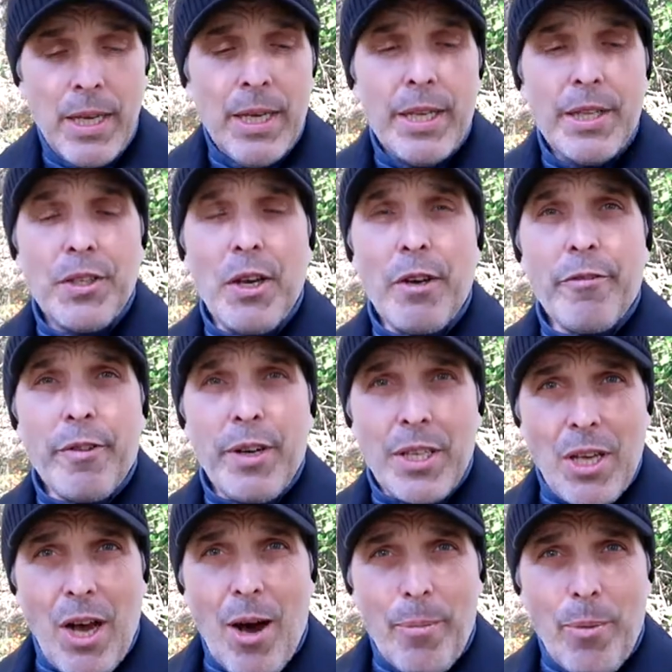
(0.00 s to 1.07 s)
So for
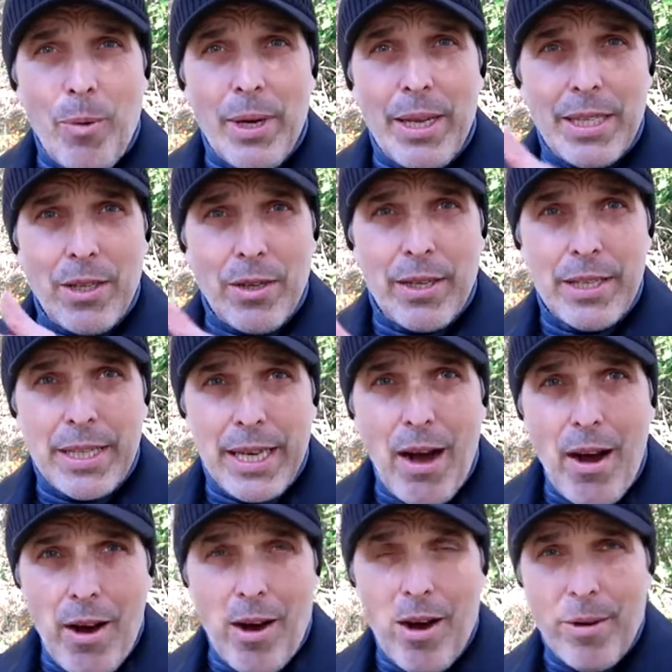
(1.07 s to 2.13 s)
example, let's look at the
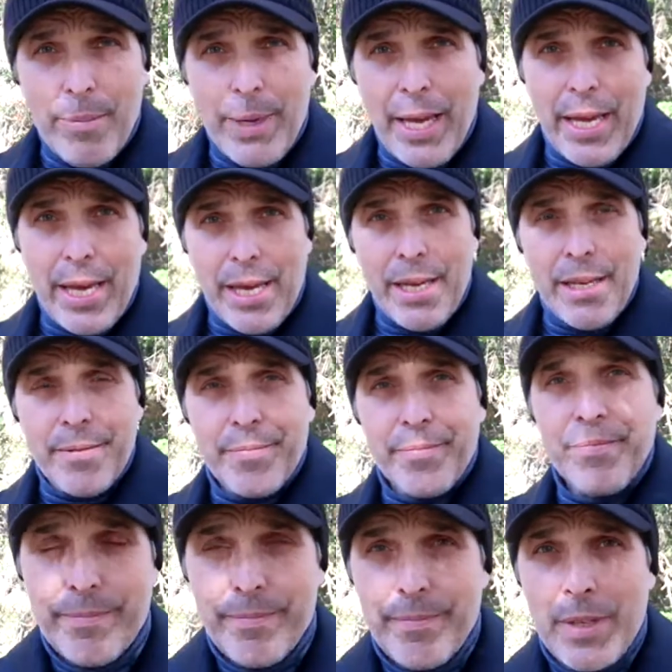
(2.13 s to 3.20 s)
arm here.
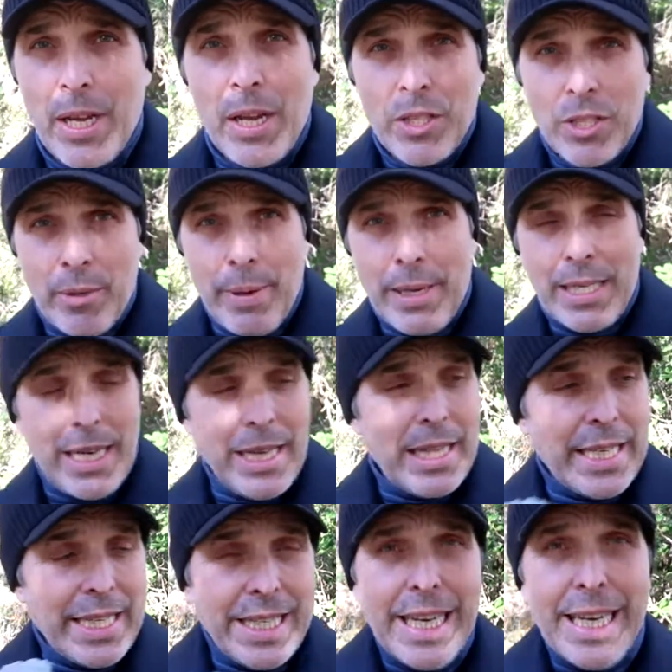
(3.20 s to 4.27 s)
So basically the
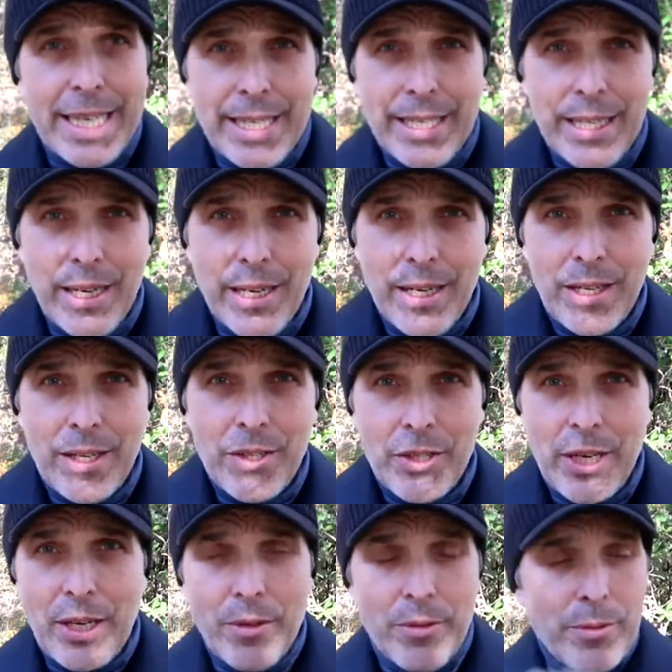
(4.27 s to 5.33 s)
yin
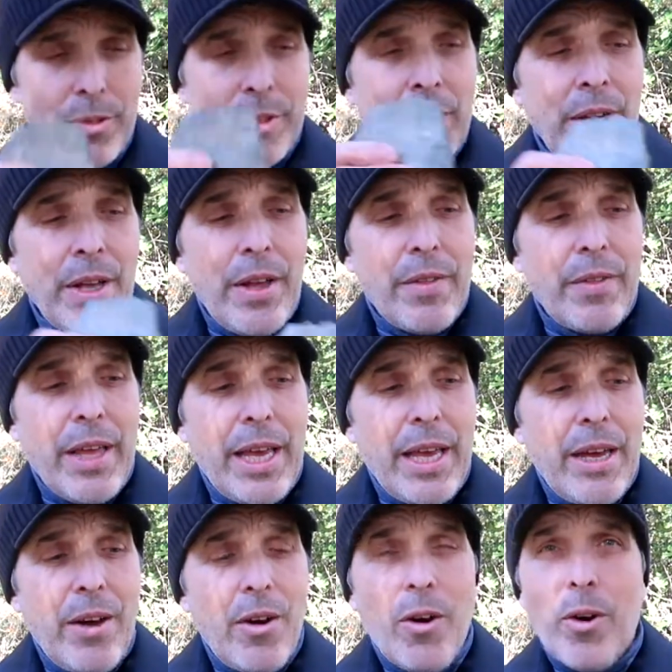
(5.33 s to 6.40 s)
channels,
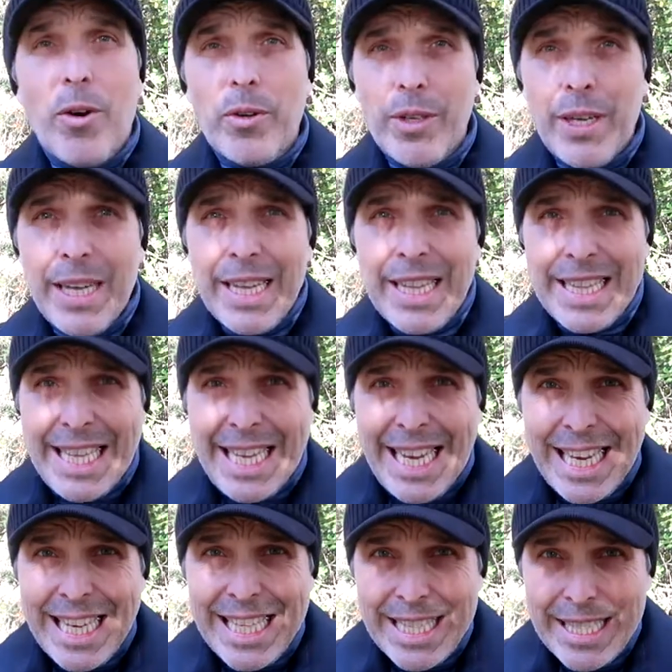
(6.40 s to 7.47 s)
they're on the
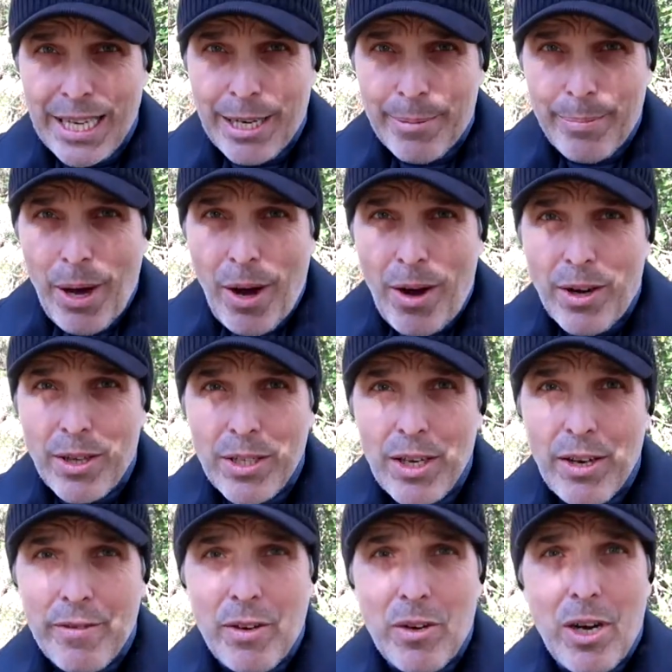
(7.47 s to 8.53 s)
inside part
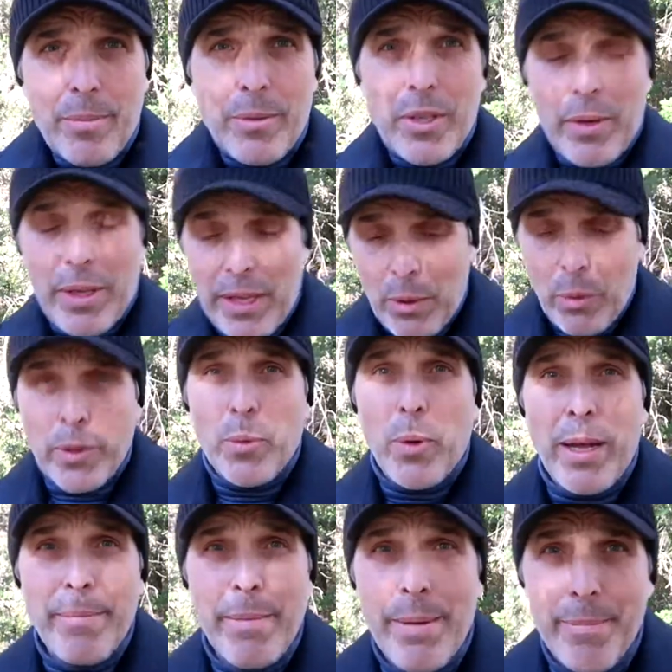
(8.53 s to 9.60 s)
of your arm. So what do
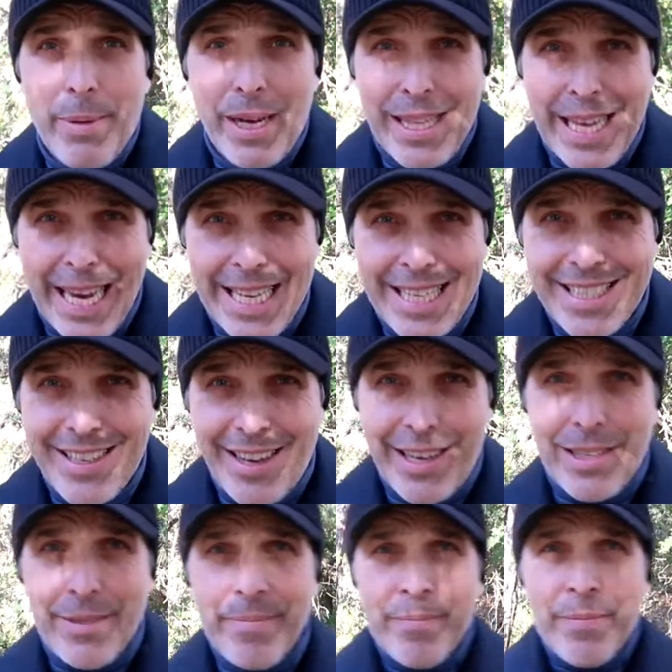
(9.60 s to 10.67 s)
I mean by the inside?